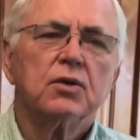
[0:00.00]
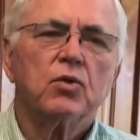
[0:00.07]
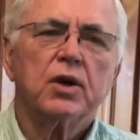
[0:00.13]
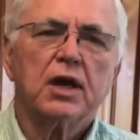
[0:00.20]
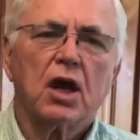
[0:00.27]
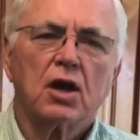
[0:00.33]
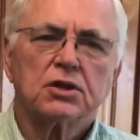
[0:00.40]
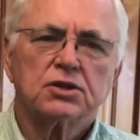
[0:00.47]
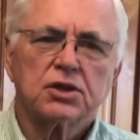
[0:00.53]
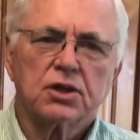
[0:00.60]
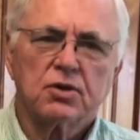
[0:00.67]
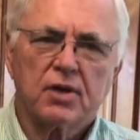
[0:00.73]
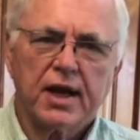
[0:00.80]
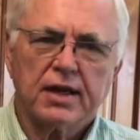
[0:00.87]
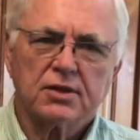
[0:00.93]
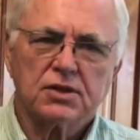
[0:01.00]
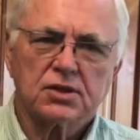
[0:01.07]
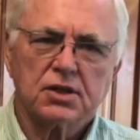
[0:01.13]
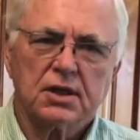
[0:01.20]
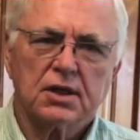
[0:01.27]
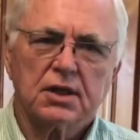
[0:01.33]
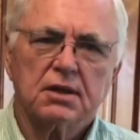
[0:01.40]
we lost a
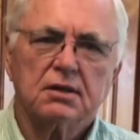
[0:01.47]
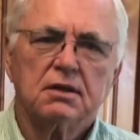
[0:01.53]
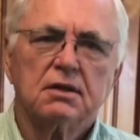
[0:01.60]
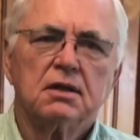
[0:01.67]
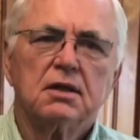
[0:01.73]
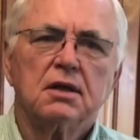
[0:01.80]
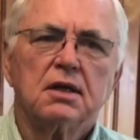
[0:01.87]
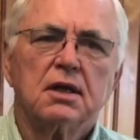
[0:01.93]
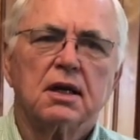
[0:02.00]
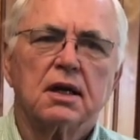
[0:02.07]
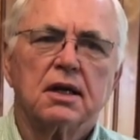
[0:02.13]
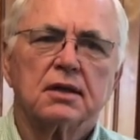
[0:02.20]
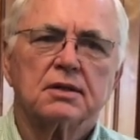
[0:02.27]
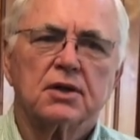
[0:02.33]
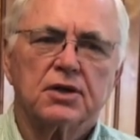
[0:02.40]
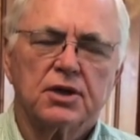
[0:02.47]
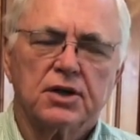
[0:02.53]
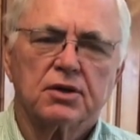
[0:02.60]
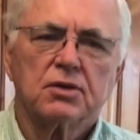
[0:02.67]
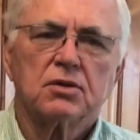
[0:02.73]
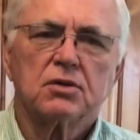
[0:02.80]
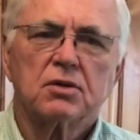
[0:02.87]
grandson, a 30
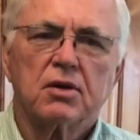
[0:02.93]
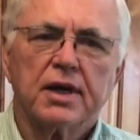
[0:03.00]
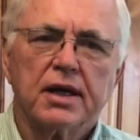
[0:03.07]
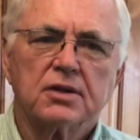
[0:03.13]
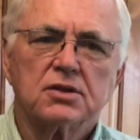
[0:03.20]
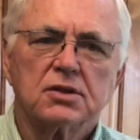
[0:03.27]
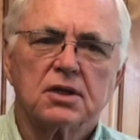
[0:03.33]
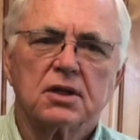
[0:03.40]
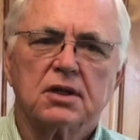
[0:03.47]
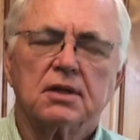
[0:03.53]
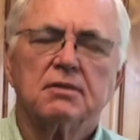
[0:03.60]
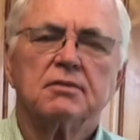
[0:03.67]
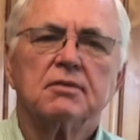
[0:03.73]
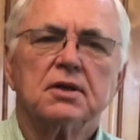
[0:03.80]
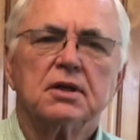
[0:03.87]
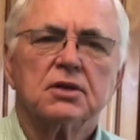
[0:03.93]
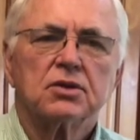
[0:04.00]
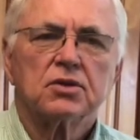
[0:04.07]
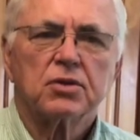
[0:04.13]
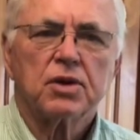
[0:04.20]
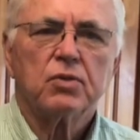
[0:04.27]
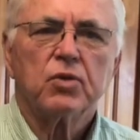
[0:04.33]
year old grandson,
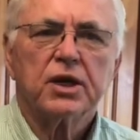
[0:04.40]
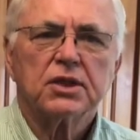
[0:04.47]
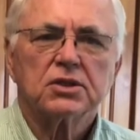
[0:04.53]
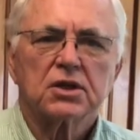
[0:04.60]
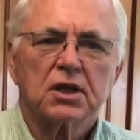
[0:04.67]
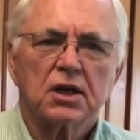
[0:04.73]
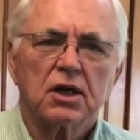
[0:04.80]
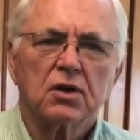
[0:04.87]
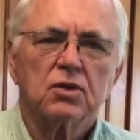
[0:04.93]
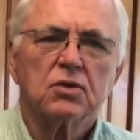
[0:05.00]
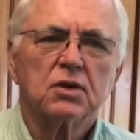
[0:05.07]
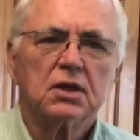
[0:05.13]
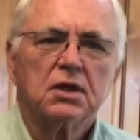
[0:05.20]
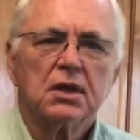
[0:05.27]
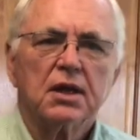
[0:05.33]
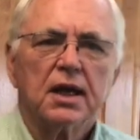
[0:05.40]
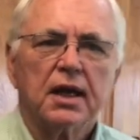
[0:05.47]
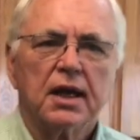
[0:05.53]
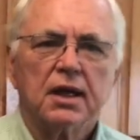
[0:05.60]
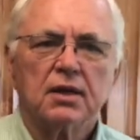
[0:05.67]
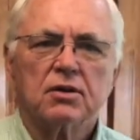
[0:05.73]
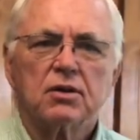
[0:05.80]
three weeks ago.
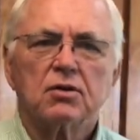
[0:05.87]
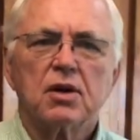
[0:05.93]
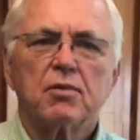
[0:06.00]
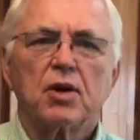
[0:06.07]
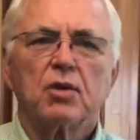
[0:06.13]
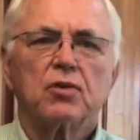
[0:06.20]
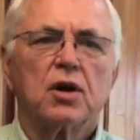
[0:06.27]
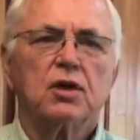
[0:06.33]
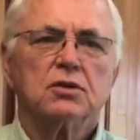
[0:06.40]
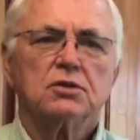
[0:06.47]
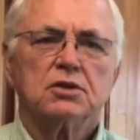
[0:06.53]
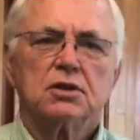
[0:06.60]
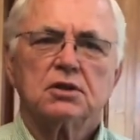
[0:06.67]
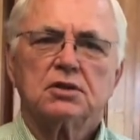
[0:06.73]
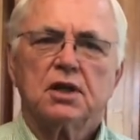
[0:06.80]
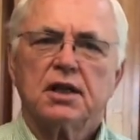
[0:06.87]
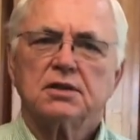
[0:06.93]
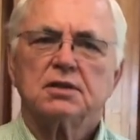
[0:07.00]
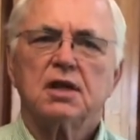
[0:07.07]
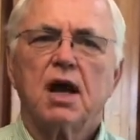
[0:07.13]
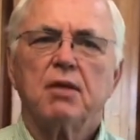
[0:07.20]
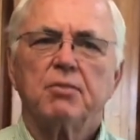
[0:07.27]
And Grandma Rose just
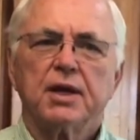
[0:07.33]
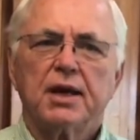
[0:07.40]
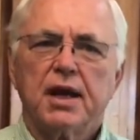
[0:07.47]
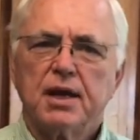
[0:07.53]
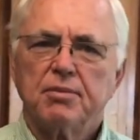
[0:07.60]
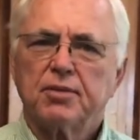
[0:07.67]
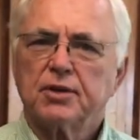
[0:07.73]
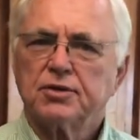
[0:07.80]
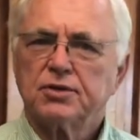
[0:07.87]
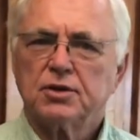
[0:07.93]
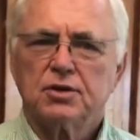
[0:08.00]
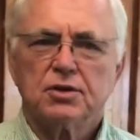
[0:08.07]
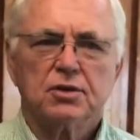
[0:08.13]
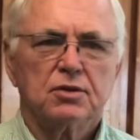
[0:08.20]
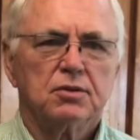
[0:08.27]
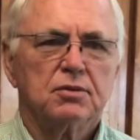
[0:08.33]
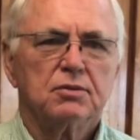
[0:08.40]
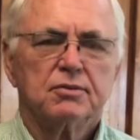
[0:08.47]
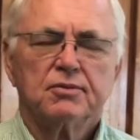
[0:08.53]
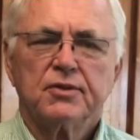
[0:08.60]
has not been able to do